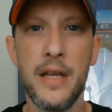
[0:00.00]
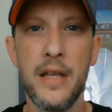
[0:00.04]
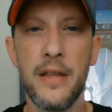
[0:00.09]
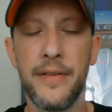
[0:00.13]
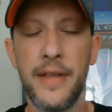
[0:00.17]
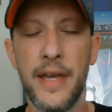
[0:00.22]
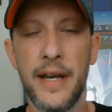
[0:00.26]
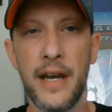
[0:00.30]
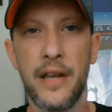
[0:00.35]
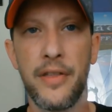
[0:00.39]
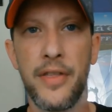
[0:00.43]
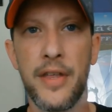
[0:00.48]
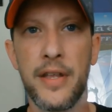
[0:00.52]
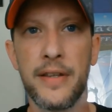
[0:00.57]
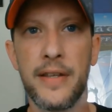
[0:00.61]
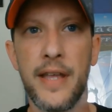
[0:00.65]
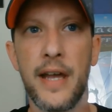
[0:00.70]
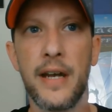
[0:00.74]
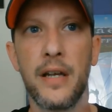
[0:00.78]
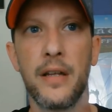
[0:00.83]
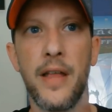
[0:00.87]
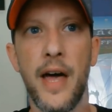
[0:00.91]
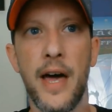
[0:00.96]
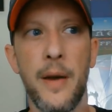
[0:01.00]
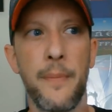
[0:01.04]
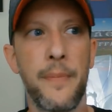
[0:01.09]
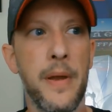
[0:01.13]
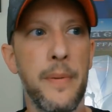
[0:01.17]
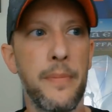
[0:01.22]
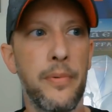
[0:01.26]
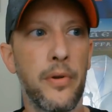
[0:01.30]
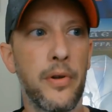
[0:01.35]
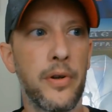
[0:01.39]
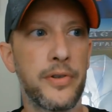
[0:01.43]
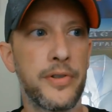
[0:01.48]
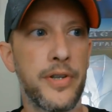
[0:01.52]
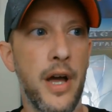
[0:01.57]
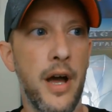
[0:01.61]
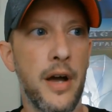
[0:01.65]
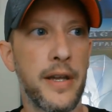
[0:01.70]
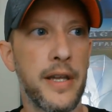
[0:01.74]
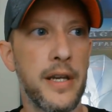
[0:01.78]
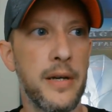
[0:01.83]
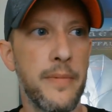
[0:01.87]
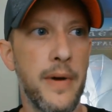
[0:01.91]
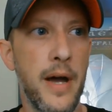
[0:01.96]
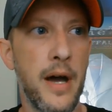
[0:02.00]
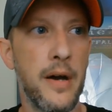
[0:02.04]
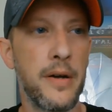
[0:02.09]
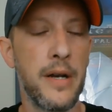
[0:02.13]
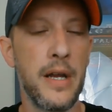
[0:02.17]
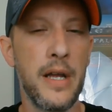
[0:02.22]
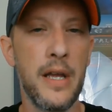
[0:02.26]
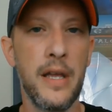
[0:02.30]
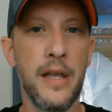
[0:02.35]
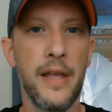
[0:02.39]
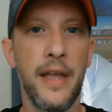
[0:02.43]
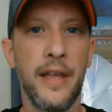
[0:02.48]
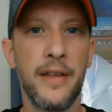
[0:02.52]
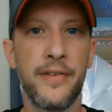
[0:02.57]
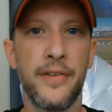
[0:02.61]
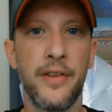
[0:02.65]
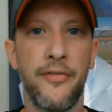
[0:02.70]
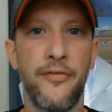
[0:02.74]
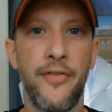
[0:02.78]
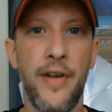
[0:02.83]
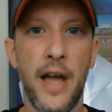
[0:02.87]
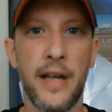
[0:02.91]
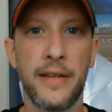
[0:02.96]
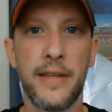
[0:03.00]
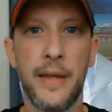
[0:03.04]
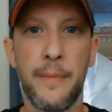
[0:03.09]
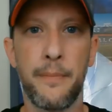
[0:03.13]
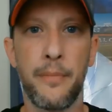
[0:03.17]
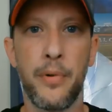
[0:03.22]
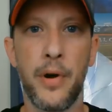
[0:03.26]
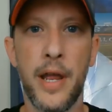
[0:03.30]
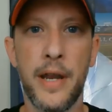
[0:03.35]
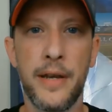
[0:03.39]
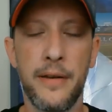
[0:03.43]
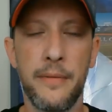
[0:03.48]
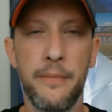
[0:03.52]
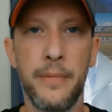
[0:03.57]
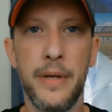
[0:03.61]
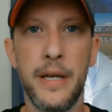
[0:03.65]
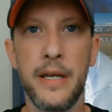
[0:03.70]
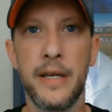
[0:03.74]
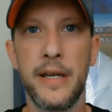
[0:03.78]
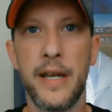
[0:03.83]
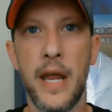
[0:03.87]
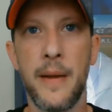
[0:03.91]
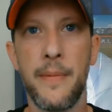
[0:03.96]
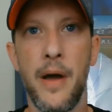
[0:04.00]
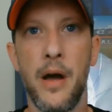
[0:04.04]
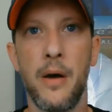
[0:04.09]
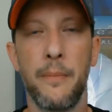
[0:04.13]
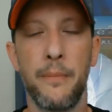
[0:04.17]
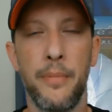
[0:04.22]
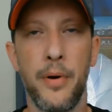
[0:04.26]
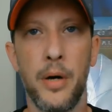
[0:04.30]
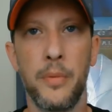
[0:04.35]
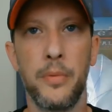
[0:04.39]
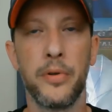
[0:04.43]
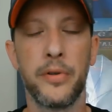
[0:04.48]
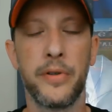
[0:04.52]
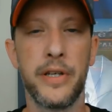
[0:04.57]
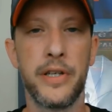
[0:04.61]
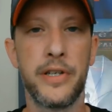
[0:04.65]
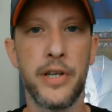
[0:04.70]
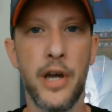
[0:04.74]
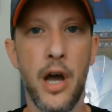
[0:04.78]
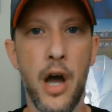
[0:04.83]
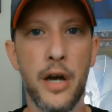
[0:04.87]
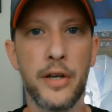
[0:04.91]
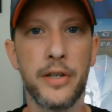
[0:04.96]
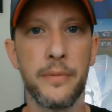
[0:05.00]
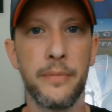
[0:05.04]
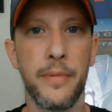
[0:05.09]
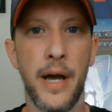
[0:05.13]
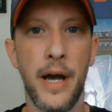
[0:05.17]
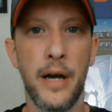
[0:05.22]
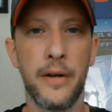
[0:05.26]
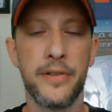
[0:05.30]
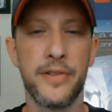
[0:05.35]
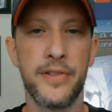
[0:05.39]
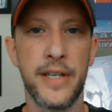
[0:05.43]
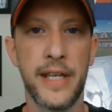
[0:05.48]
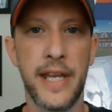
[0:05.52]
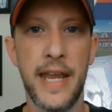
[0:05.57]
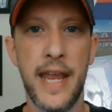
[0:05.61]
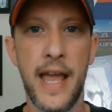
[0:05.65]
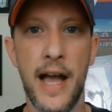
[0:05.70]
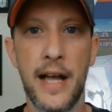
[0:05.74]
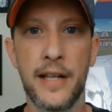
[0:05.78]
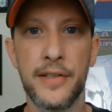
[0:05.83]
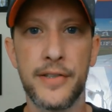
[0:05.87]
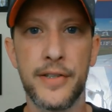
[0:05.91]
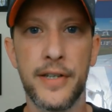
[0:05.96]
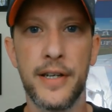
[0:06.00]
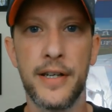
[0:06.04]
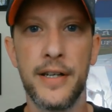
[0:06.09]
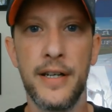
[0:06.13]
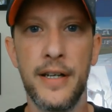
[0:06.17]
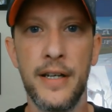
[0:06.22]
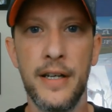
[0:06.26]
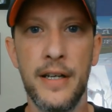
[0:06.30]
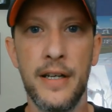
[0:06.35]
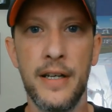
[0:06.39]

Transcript: that I think not a lot of people are talking about is the fact that Brandon Bean came out and publicly talked about Ziggy Ansah